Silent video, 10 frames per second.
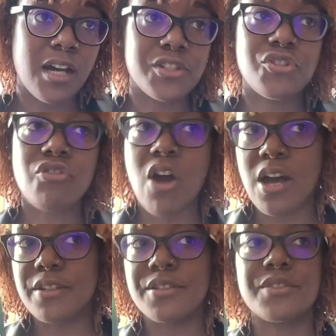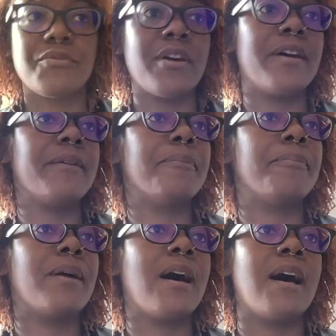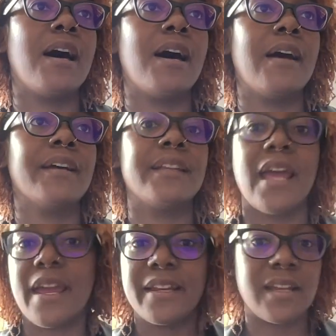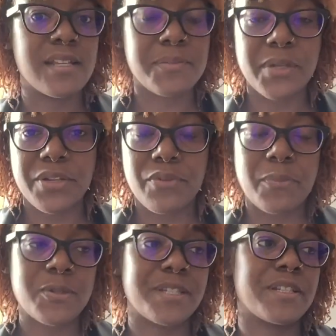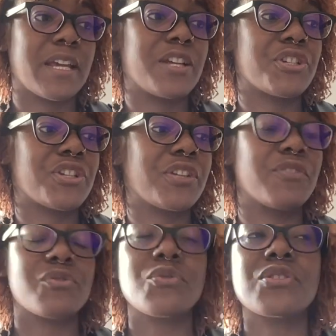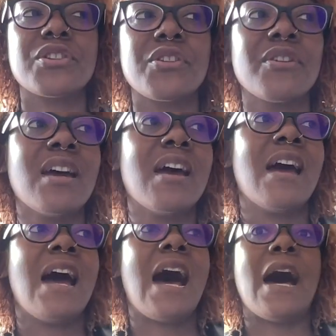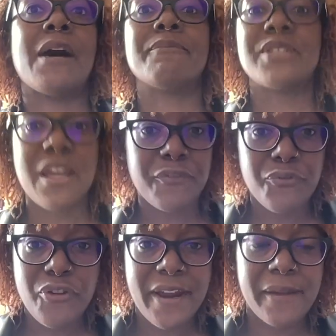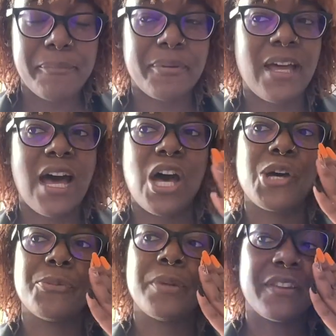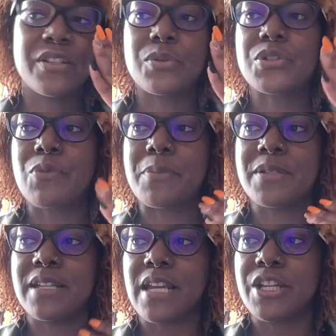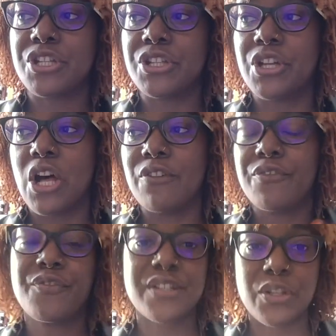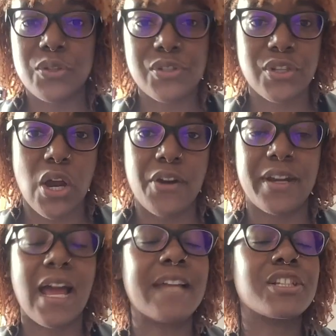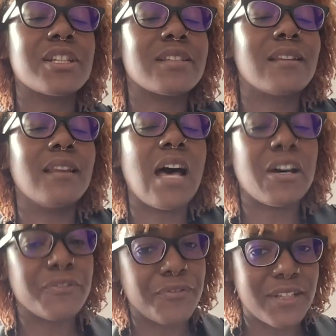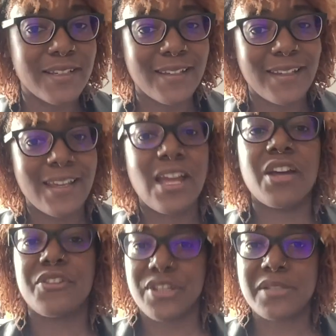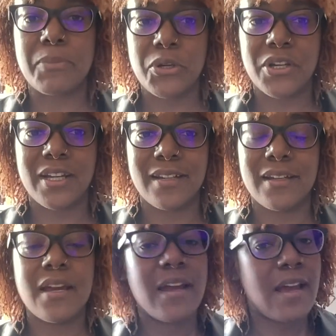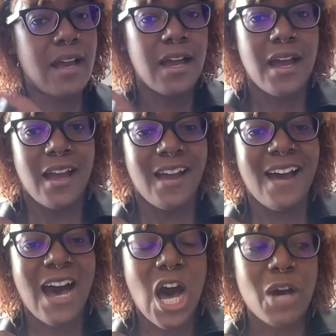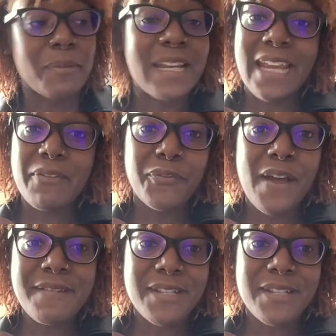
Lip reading: trans rep, gay and lesbian representation. There's also deaf rep, and there's also representation of physical scarring. I just loved this book. And I gave it 5